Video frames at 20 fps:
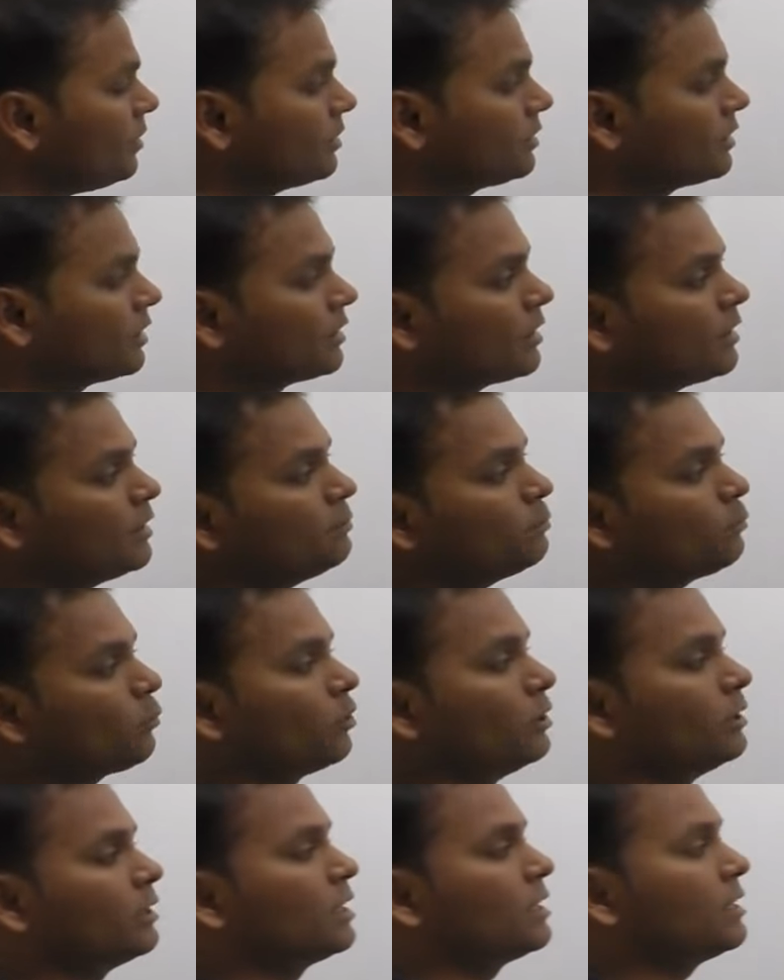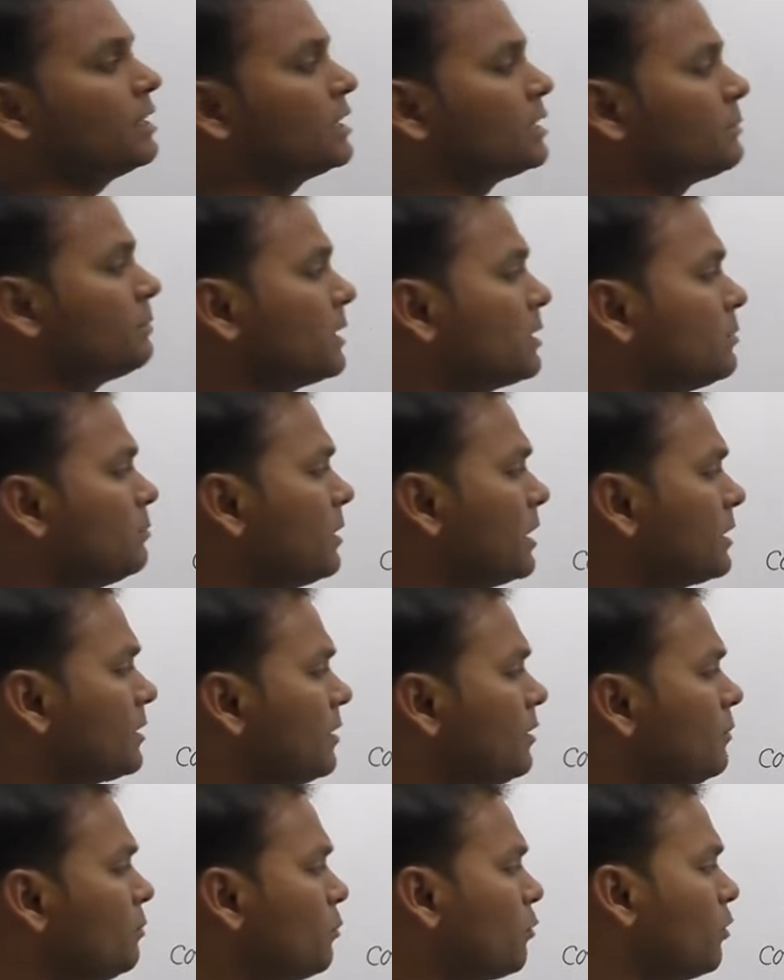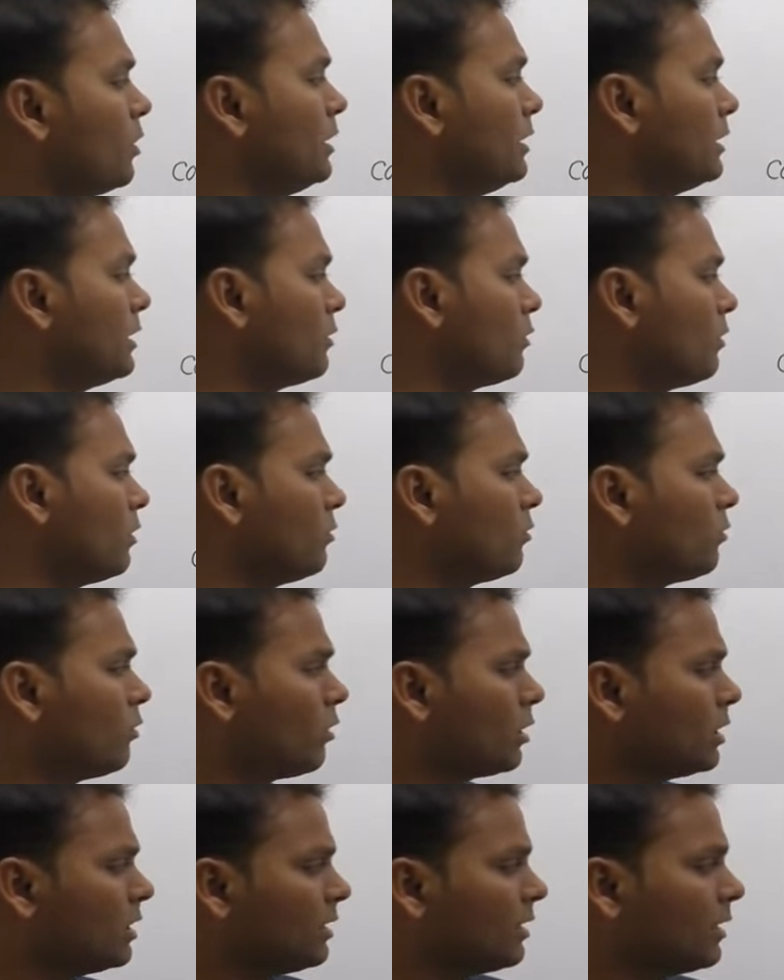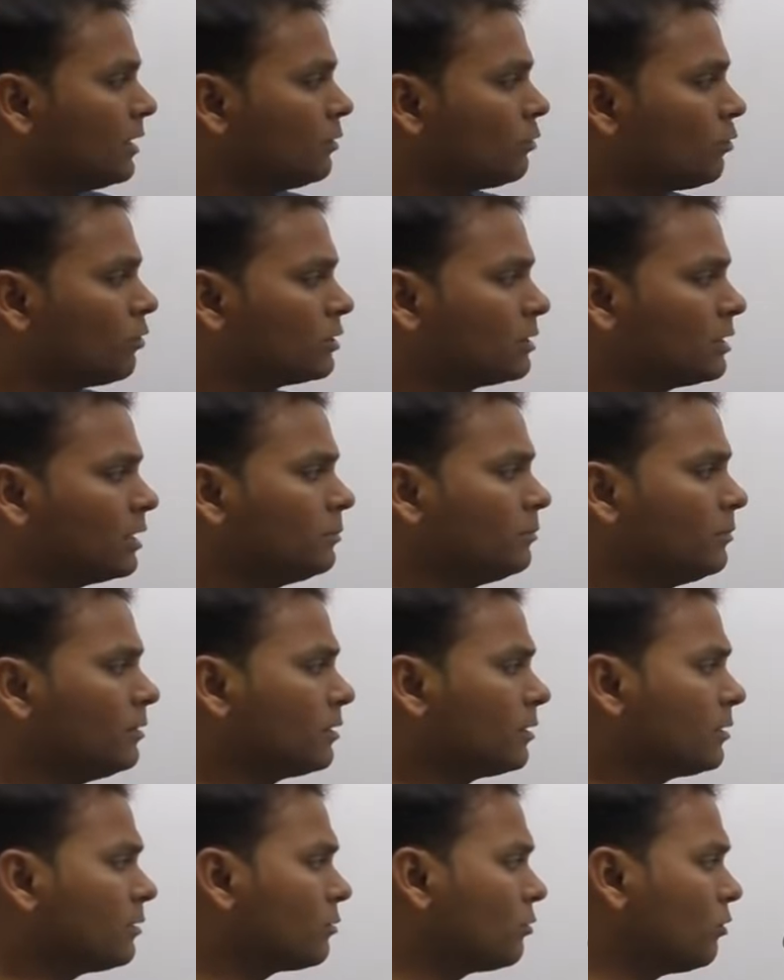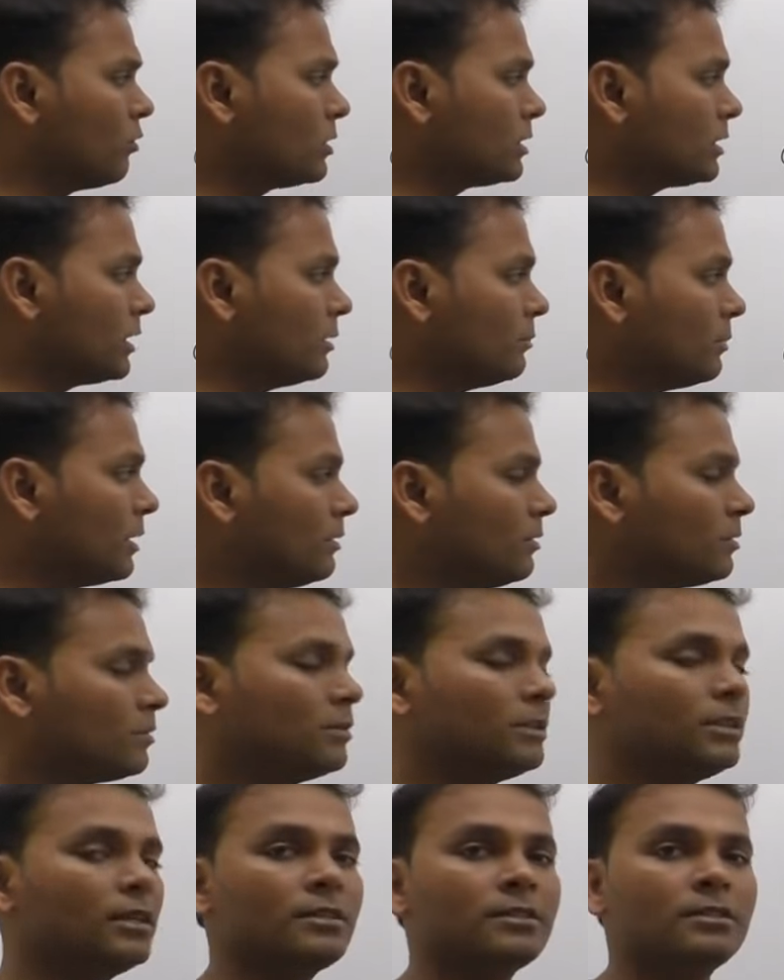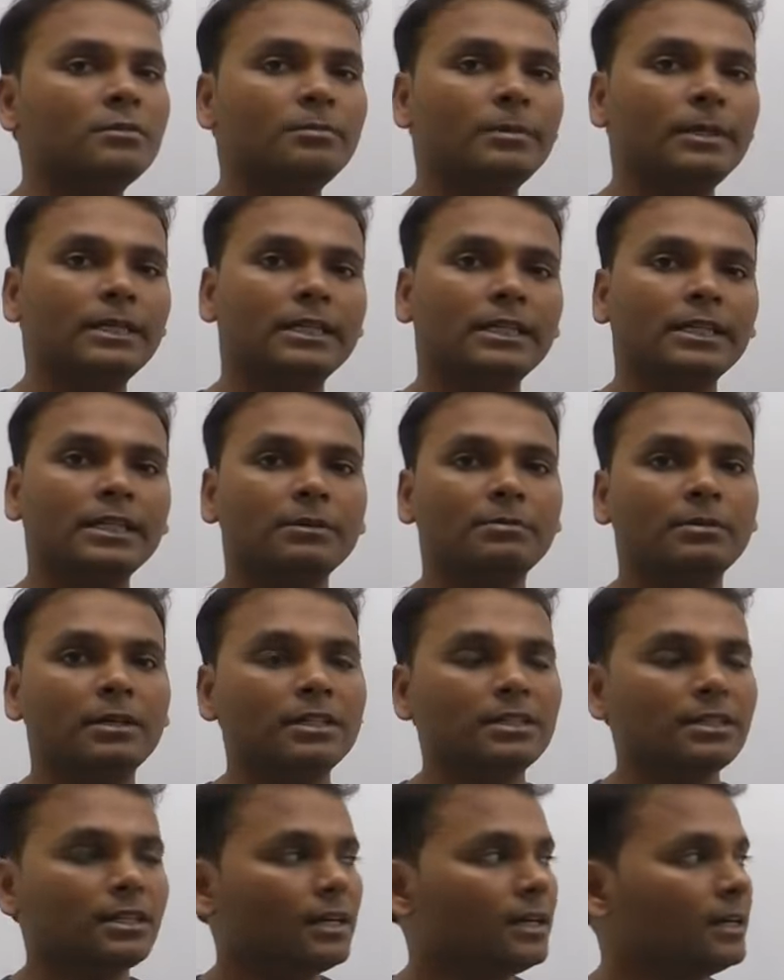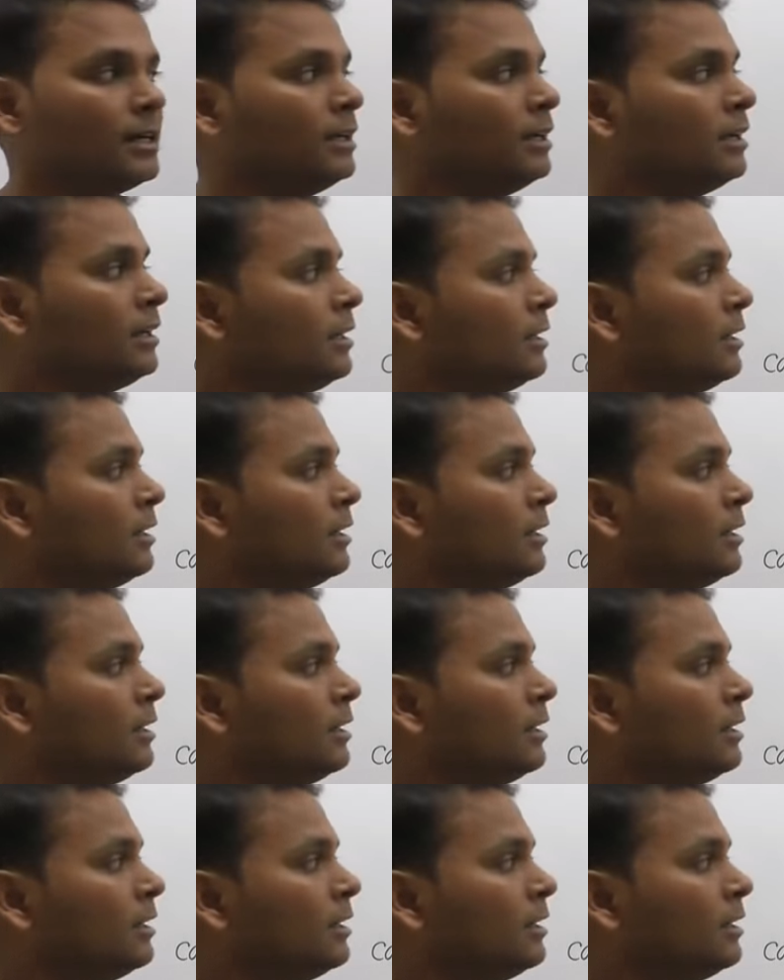Generally pointer ke respect mein baat kare, pointer aur ordinary constant variables mein just basic difference kya hai.